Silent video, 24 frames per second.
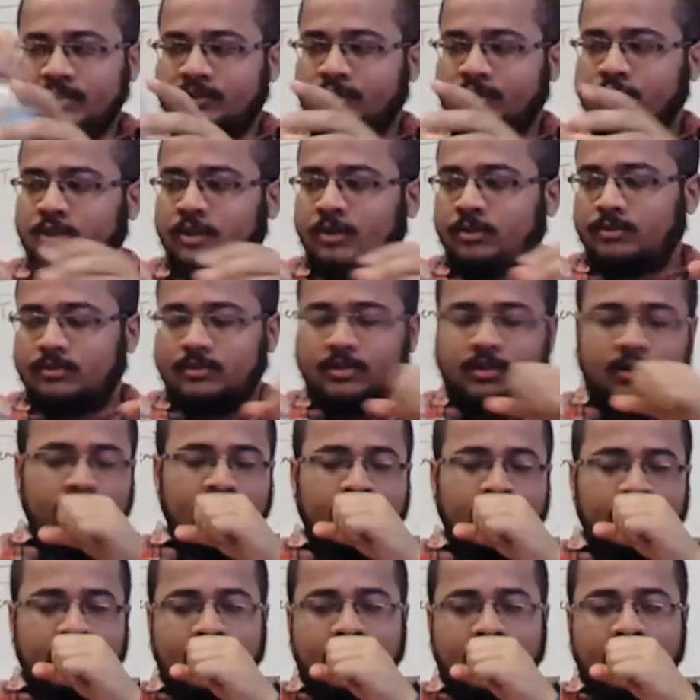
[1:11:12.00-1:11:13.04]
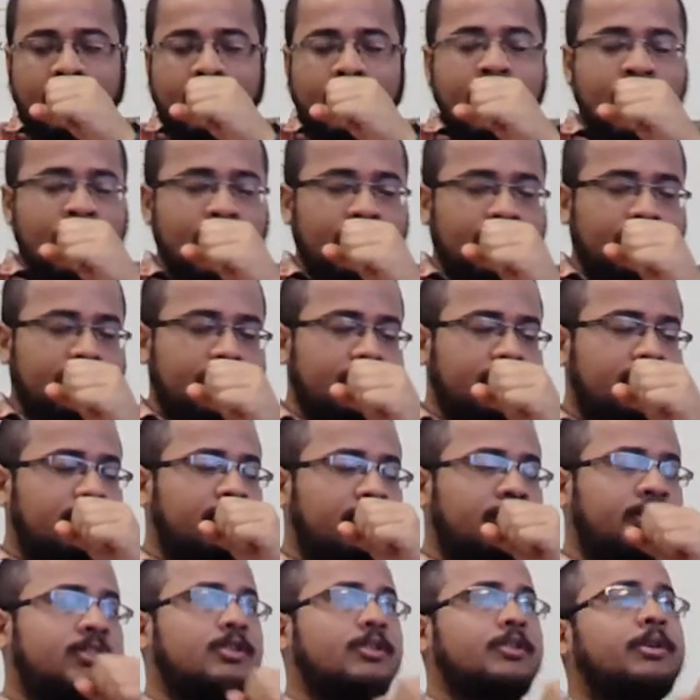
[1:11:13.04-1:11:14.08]
So you
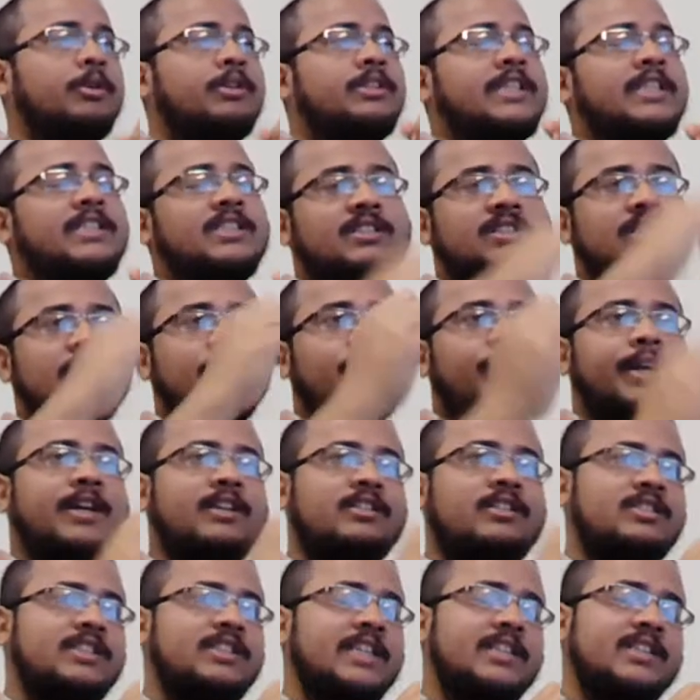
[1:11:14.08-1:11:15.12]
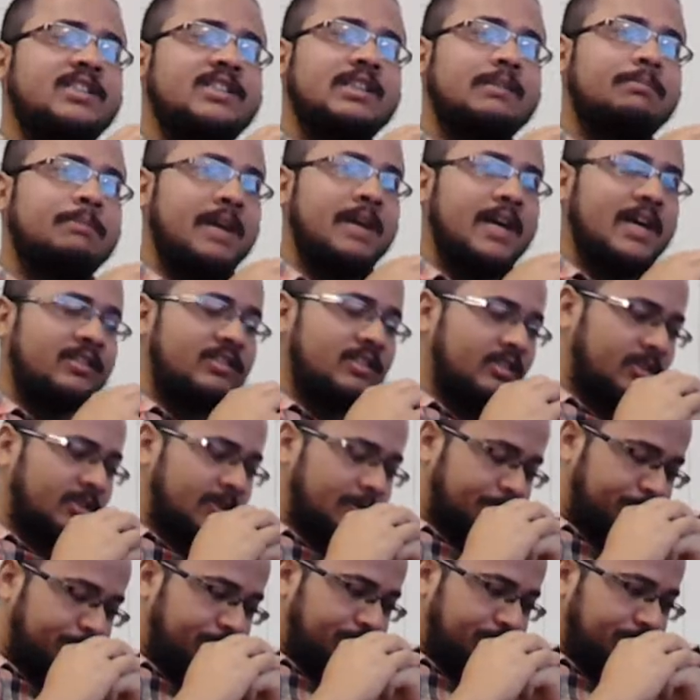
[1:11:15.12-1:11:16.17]
so you are changing the weights, changing the
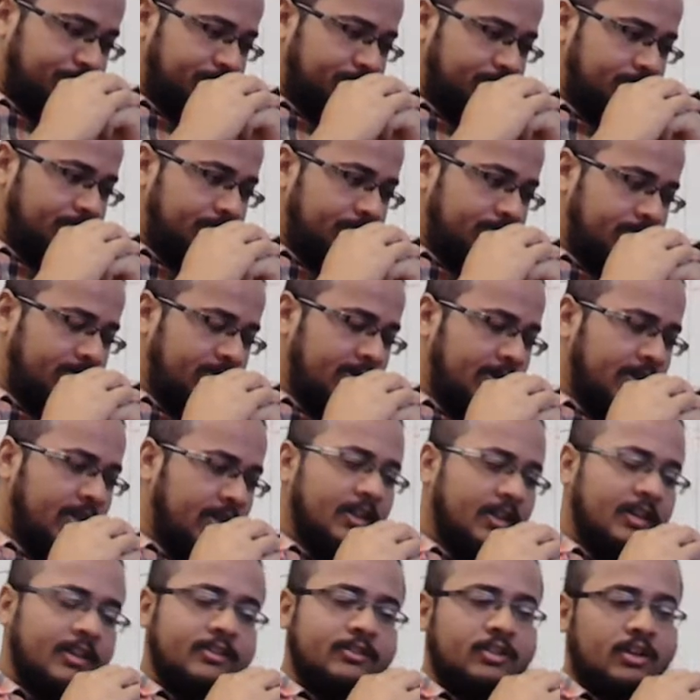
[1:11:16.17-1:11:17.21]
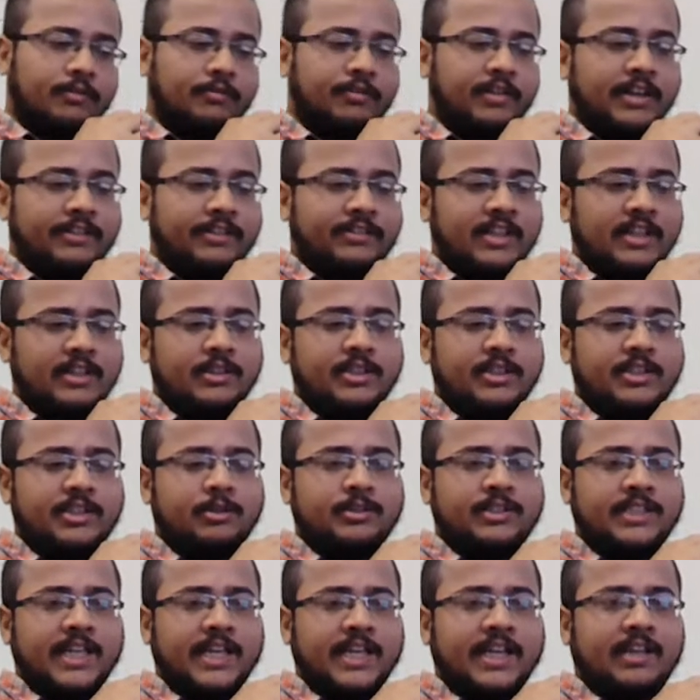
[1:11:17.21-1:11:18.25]
biases. So obviously you need to
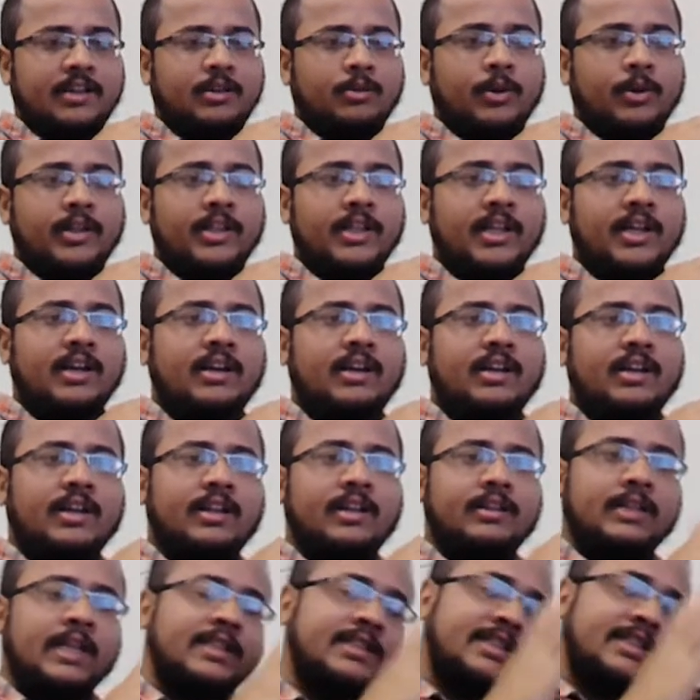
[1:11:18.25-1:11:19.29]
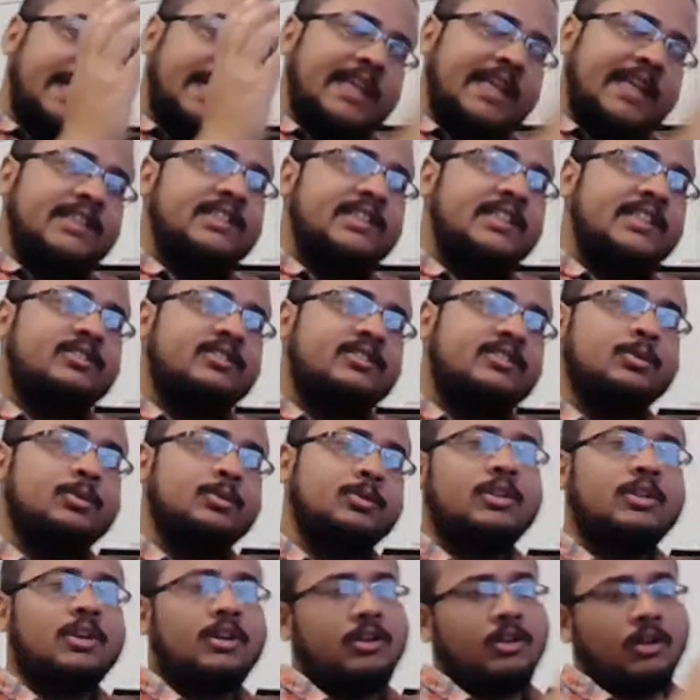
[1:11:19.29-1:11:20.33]
check whether the change is
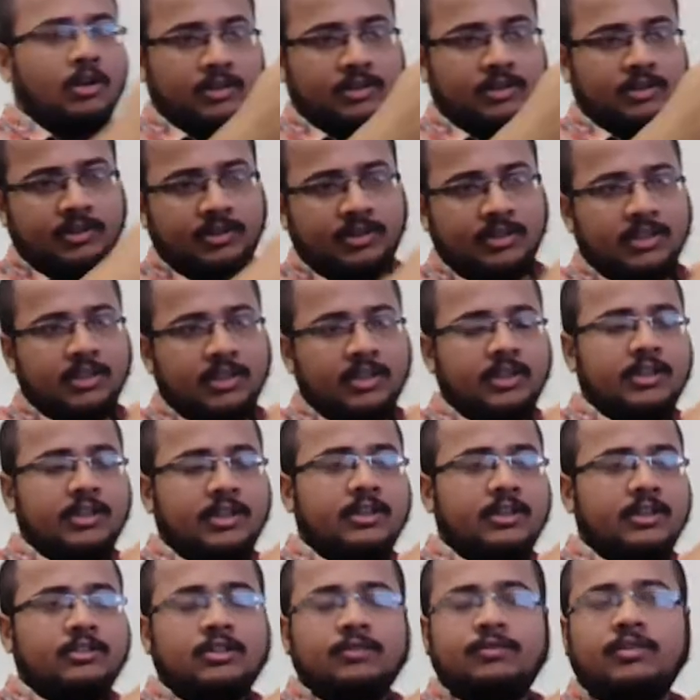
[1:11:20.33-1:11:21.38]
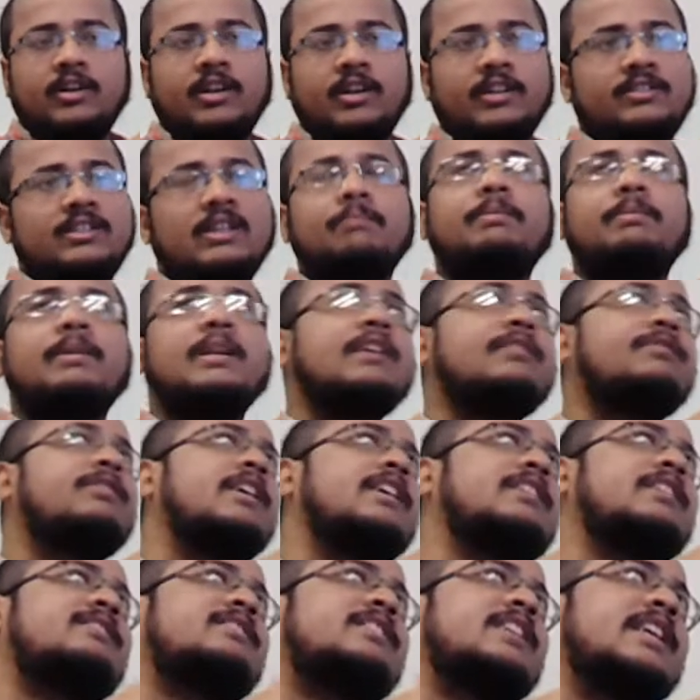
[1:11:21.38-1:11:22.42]
good or not. So for example, if
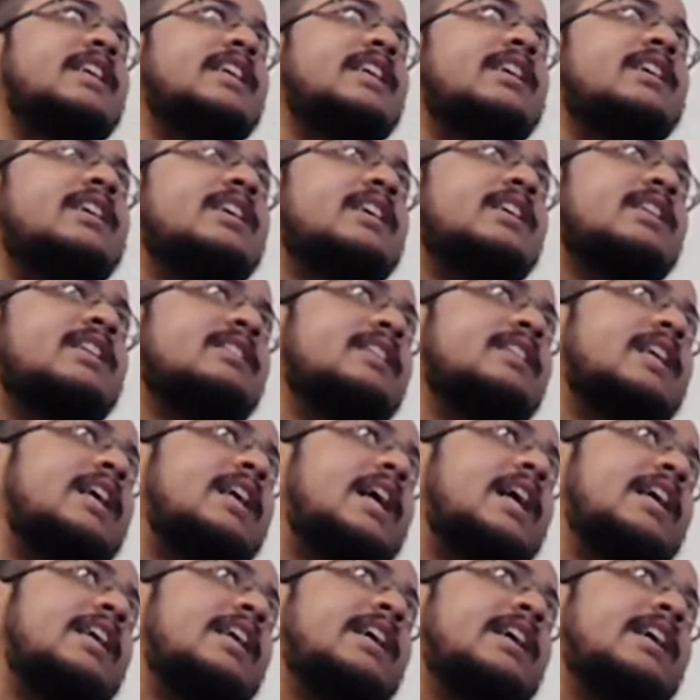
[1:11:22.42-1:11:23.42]
I say that I